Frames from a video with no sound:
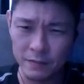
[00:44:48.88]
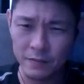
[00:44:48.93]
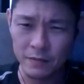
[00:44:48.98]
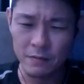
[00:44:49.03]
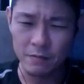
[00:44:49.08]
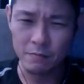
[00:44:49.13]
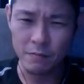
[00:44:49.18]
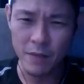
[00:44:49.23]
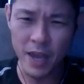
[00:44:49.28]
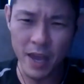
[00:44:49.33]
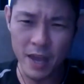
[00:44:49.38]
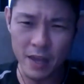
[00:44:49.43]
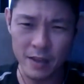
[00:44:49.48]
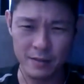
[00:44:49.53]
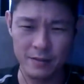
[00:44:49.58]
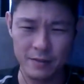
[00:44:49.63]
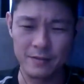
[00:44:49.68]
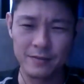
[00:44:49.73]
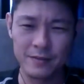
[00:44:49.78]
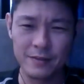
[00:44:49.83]
man,
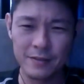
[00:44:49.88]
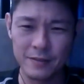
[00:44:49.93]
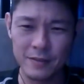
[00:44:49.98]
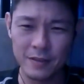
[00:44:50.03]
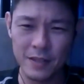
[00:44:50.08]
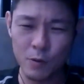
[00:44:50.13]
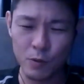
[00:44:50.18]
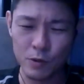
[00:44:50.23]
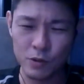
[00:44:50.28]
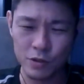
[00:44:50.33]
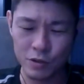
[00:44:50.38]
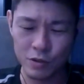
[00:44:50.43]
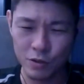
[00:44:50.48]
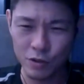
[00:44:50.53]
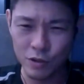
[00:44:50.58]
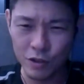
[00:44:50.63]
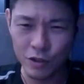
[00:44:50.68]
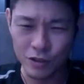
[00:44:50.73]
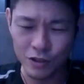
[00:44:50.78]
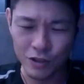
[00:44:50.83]
that was
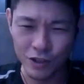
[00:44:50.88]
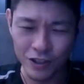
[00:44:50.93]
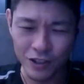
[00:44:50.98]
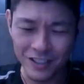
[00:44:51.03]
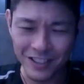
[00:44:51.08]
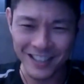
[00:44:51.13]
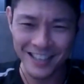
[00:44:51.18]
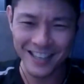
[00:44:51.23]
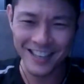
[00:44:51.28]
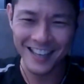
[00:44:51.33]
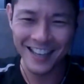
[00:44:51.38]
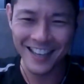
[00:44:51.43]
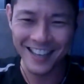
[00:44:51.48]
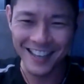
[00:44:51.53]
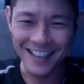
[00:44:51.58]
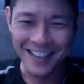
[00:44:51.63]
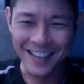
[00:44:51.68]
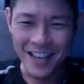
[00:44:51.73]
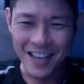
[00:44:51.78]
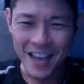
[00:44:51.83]
good, you know,
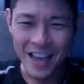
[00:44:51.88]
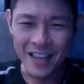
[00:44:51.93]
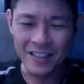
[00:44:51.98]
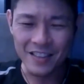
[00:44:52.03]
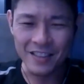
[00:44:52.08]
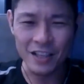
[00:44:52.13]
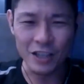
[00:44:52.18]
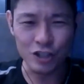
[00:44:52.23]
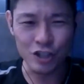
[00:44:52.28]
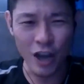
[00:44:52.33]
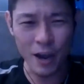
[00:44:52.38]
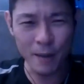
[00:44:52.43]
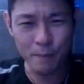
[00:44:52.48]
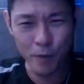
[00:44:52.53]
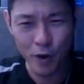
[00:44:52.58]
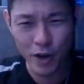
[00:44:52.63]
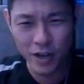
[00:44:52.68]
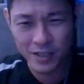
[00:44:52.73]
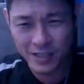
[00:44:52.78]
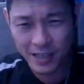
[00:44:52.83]
the
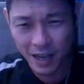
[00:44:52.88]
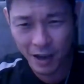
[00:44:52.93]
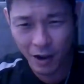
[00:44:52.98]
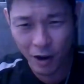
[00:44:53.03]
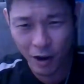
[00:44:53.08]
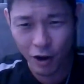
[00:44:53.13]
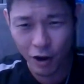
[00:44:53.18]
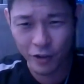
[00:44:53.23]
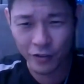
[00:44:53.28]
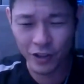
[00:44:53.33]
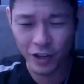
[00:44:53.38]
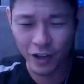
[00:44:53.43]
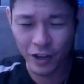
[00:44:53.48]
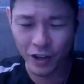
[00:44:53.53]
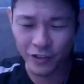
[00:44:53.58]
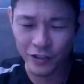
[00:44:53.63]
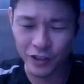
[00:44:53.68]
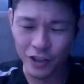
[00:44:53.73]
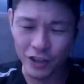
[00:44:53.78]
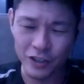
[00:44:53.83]
checkpoints are on
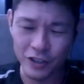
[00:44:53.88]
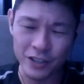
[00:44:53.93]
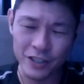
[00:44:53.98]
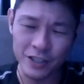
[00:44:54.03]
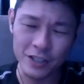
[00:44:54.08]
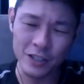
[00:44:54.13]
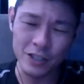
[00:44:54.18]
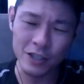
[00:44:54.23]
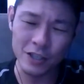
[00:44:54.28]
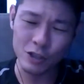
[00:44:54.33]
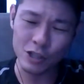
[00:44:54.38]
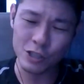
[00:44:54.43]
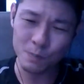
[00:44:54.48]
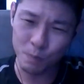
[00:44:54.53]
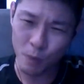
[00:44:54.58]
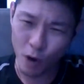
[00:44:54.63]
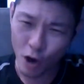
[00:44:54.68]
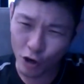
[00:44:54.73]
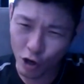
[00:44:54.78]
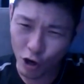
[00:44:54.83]
you know,
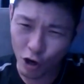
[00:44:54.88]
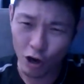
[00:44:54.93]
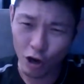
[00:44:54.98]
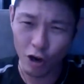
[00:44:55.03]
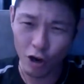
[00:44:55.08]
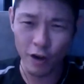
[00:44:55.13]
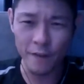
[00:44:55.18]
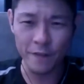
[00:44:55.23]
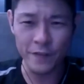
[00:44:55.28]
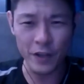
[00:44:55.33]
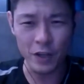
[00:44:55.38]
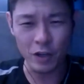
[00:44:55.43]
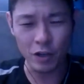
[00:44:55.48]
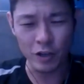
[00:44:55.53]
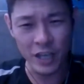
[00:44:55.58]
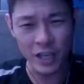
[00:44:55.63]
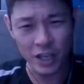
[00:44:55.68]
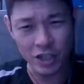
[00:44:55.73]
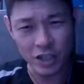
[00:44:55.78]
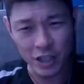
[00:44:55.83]
spot on, the
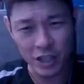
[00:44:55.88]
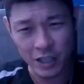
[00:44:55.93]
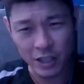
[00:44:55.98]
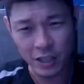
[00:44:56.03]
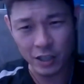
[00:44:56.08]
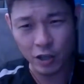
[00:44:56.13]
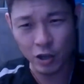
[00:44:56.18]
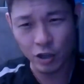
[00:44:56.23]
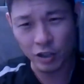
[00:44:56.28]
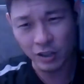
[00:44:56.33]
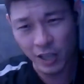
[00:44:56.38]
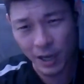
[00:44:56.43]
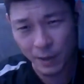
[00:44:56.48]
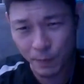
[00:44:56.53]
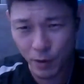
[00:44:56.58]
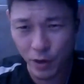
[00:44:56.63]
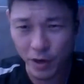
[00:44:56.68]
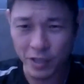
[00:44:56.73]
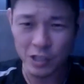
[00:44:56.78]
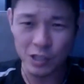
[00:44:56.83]
connection, the contact
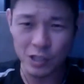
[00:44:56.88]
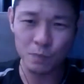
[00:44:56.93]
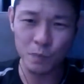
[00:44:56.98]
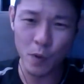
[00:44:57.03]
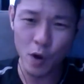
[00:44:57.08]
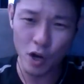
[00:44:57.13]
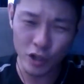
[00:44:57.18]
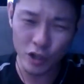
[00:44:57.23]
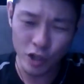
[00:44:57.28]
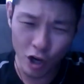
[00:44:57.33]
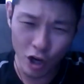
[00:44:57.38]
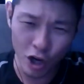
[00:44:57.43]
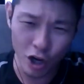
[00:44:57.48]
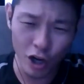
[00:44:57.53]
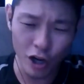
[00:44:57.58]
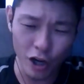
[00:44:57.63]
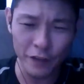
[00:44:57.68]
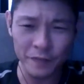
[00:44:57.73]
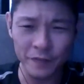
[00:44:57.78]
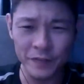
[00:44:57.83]
point is spot
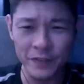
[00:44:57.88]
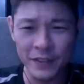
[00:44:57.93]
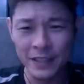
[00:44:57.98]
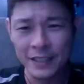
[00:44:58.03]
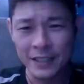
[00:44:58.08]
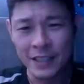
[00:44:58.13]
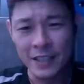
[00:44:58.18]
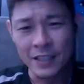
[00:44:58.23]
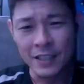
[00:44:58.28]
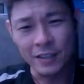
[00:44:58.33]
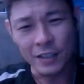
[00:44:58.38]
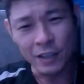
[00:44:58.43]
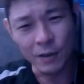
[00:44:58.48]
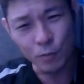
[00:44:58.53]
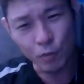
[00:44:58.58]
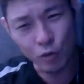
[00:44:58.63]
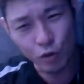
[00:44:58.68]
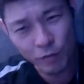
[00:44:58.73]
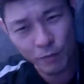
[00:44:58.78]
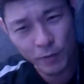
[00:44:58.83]
on, the
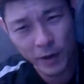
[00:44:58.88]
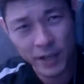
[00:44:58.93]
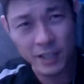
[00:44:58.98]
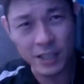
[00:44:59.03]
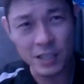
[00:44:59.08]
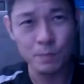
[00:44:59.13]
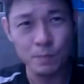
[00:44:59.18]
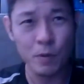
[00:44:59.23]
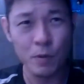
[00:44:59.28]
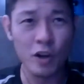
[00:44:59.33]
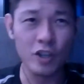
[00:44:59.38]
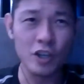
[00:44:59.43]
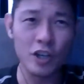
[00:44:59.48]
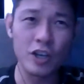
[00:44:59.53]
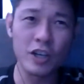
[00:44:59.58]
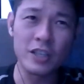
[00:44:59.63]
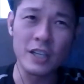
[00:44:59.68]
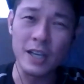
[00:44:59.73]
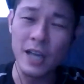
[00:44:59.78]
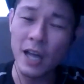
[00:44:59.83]
movement is spot
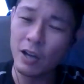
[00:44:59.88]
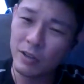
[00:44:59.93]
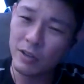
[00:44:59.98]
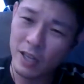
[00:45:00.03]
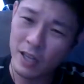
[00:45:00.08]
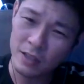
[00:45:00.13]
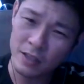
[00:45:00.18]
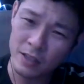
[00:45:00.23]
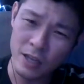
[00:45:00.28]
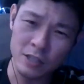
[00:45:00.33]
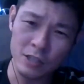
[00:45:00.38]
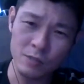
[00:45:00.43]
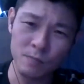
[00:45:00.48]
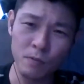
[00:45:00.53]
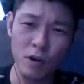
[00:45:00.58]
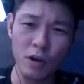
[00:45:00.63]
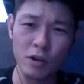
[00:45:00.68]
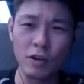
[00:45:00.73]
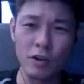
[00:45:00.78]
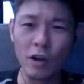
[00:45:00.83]
on, the counter attack
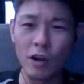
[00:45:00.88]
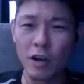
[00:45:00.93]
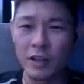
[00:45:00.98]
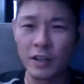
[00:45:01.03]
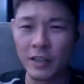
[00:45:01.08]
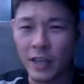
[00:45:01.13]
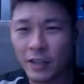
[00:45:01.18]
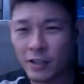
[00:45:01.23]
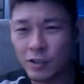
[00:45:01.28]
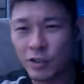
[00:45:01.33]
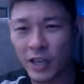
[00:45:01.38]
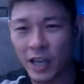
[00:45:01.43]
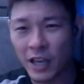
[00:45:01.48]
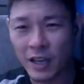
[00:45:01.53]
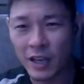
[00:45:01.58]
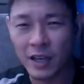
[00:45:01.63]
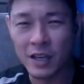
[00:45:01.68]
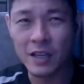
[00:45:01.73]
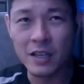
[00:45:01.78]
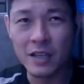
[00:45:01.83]
spot on, and you can
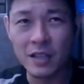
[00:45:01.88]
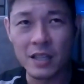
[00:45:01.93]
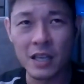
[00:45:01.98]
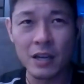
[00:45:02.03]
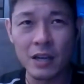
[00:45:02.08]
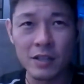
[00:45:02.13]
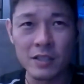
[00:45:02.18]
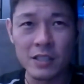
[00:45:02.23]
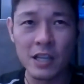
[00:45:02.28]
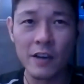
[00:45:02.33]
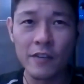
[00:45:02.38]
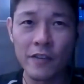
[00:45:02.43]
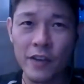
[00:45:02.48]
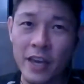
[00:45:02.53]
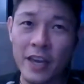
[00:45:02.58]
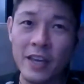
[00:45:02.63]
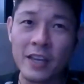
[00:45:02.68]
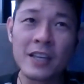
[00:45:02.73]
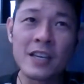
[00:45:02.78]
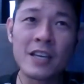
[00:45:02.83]
clearly tell yourself,
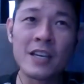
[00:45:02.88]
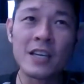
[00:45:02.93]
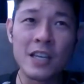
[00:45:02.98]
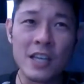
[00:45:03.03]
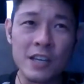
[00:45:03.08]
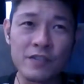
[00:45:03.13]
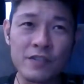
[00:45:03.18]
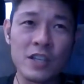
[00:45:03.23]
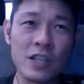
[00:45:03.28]
hey, if this